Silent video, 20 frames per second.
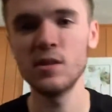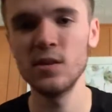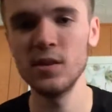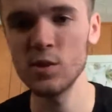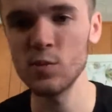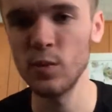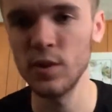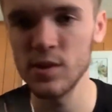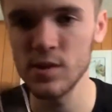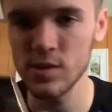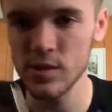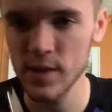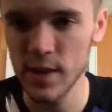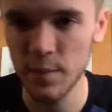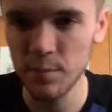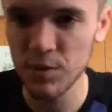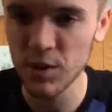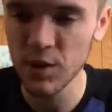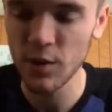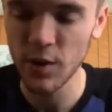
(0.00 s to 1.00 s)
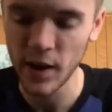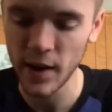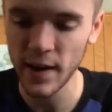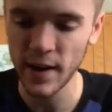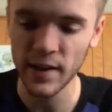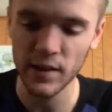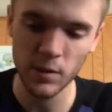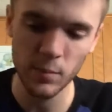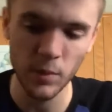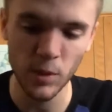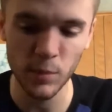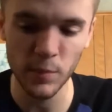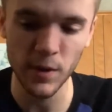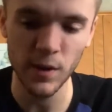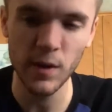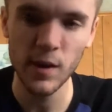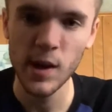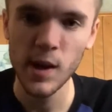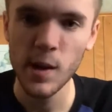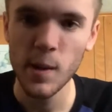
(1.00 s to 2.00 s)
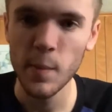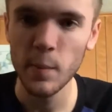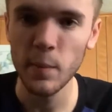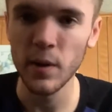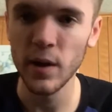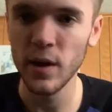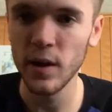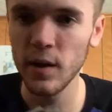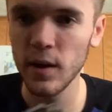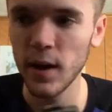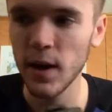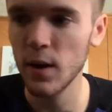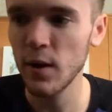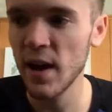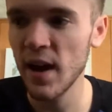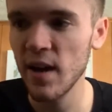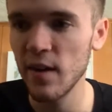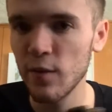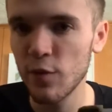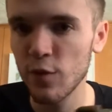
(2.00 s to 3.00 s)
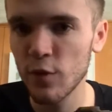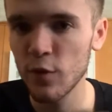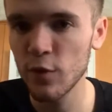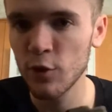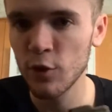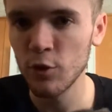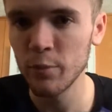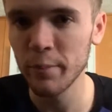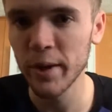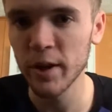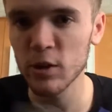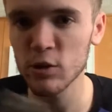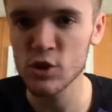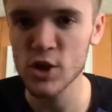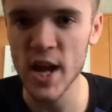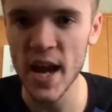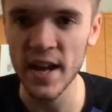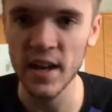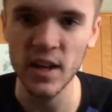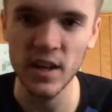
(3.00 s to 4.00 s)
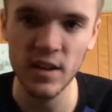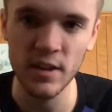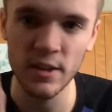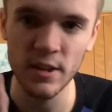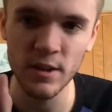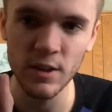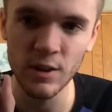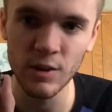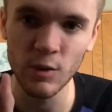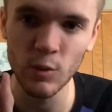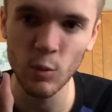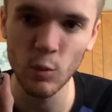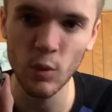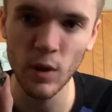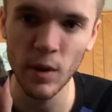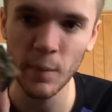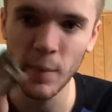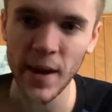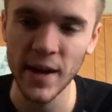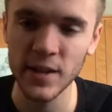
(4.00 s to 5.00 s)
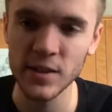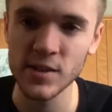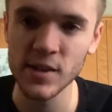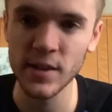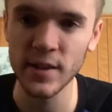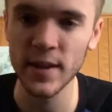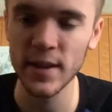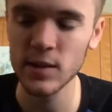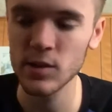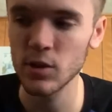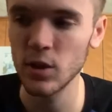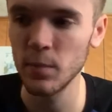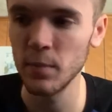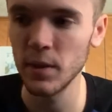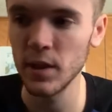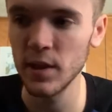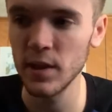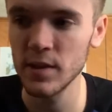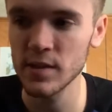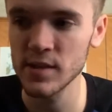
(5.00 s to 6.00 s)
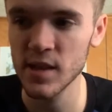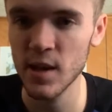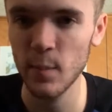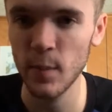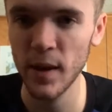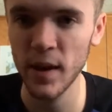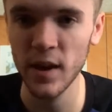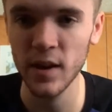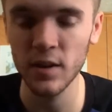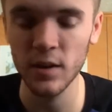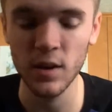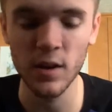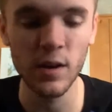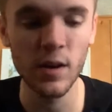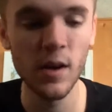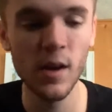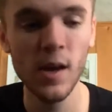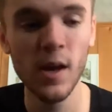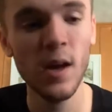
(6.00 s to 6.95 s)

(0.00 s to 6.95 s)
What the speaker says: This one's empty right at the moment, but I'll have Full Metal Jacket in one magazine that's going to be inside my handgun.